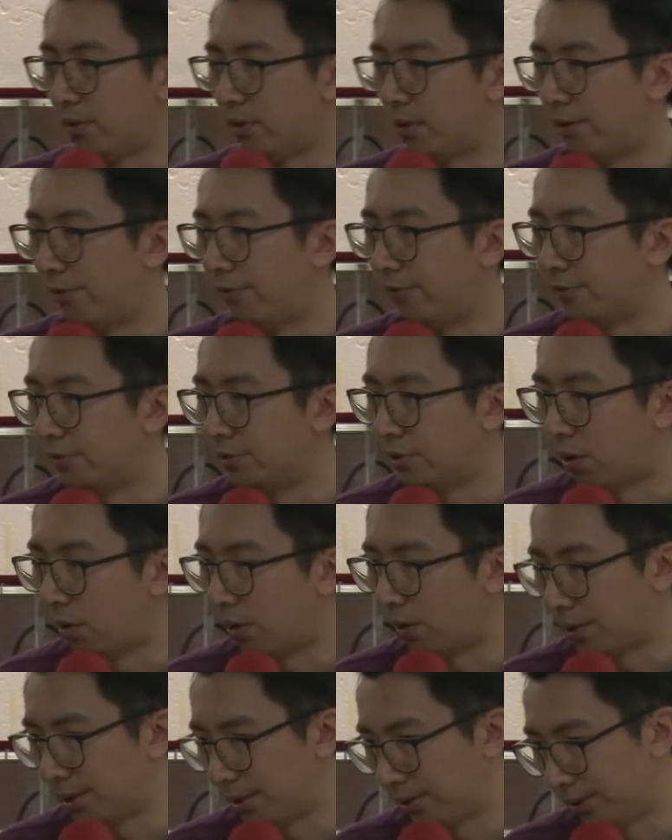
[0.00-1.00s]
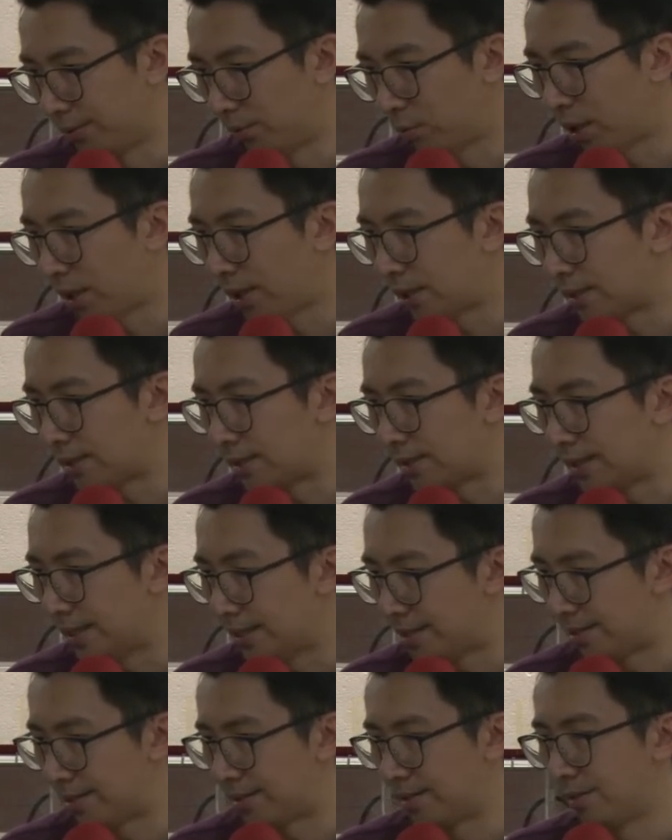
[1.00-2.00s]
of God. What is
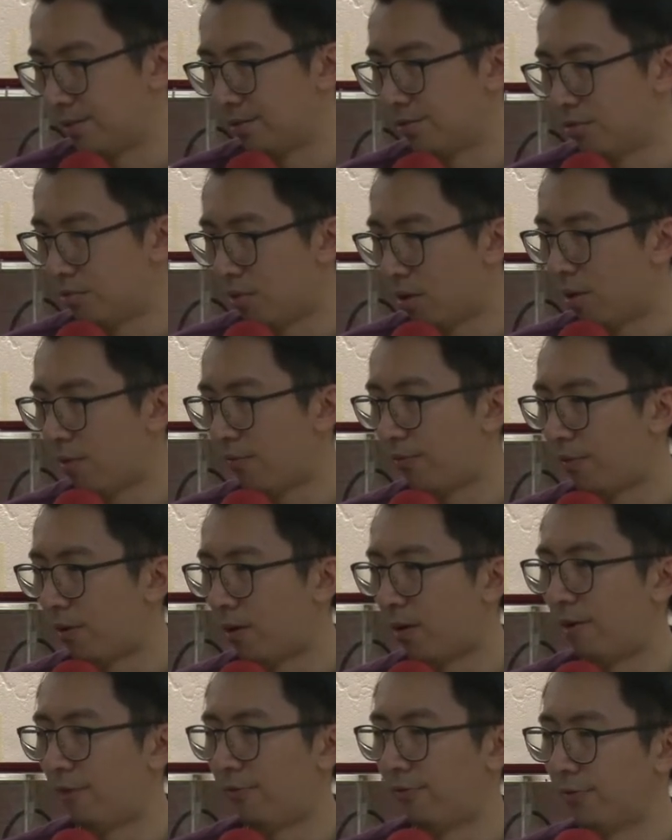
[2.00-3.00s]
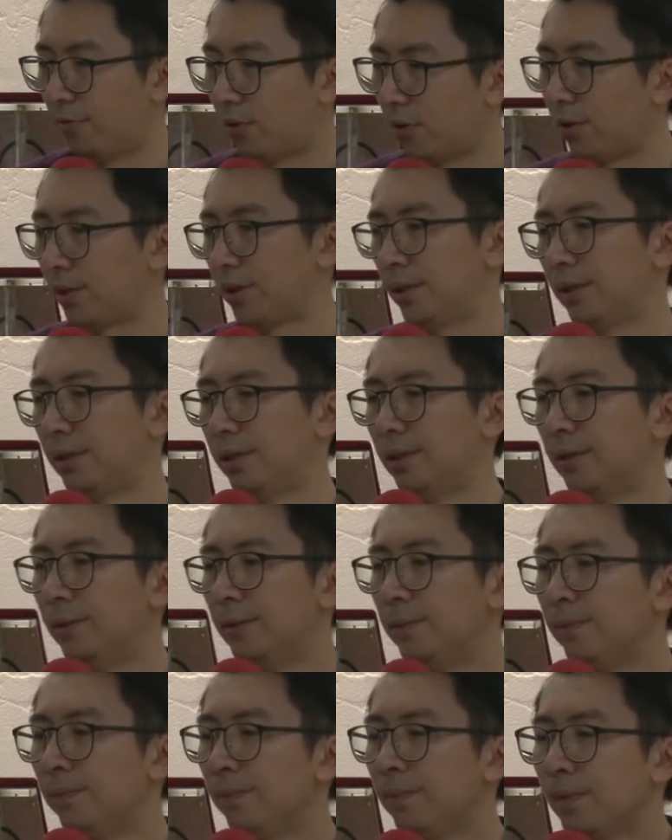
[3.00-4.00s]
this wrath of God?
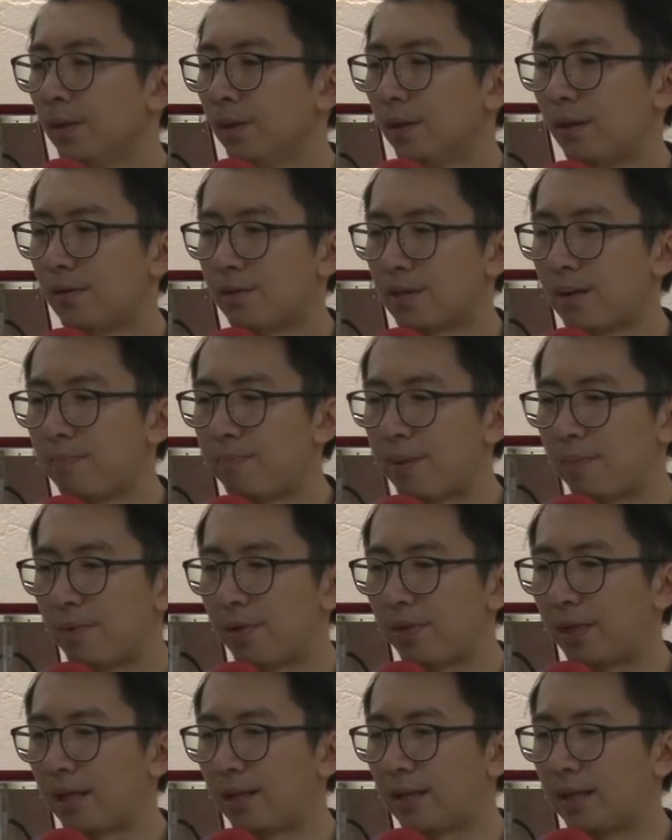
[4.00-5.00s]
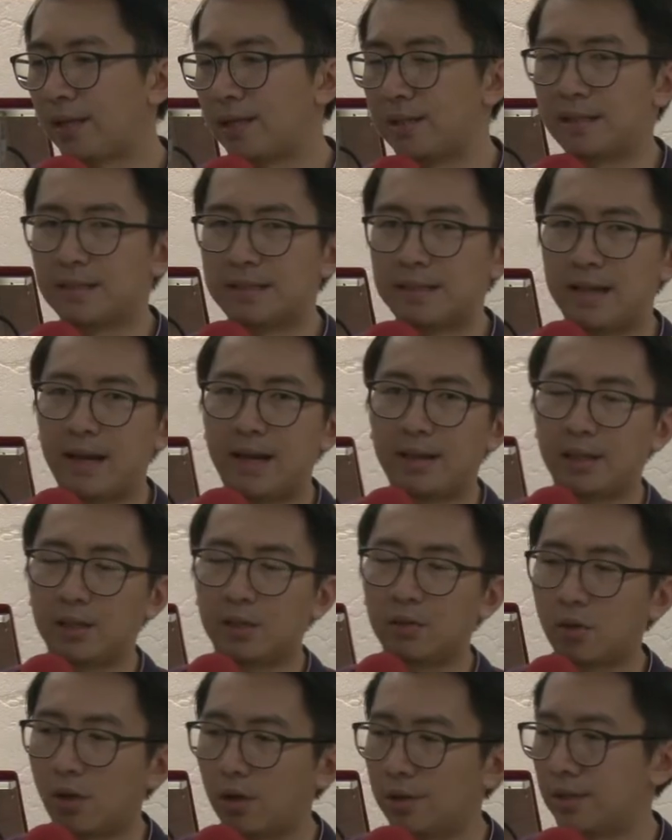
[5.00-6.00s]
Now, some people think that it's just an
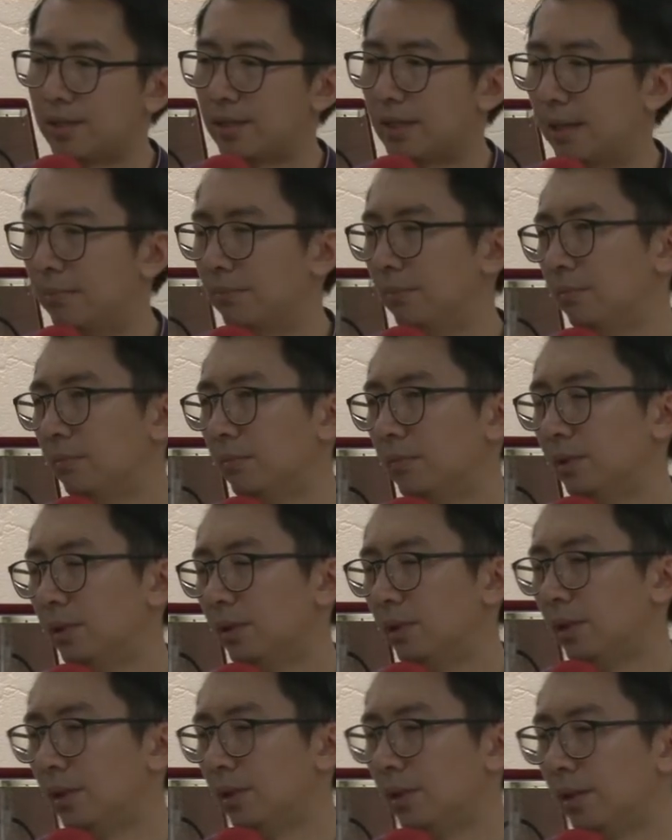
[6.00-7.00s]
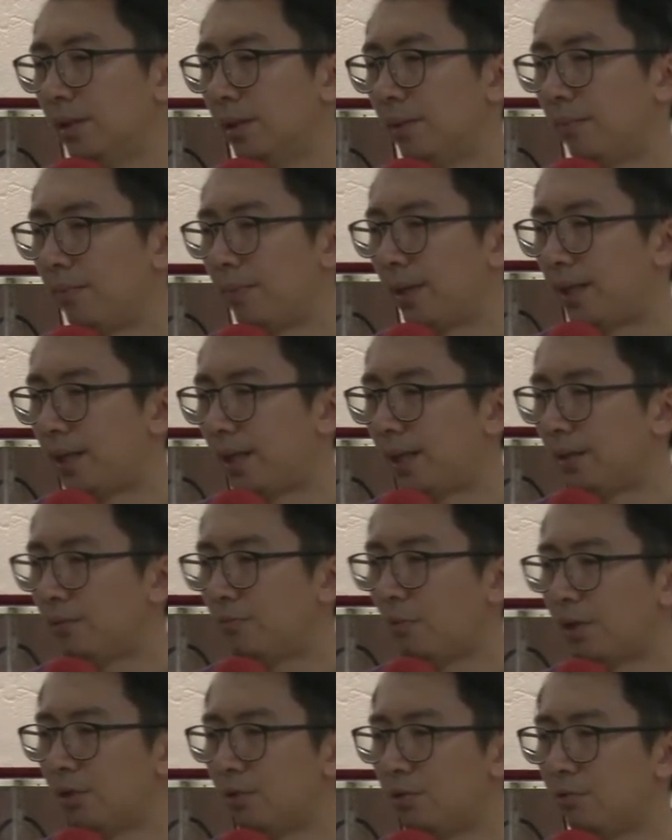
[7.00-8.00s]
ethical concept. But then
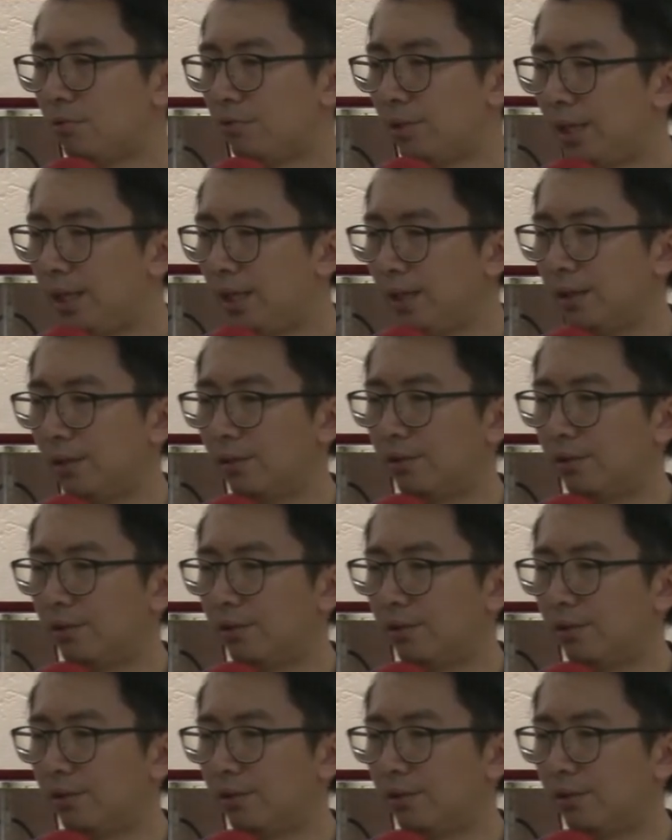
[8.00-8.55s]
when you read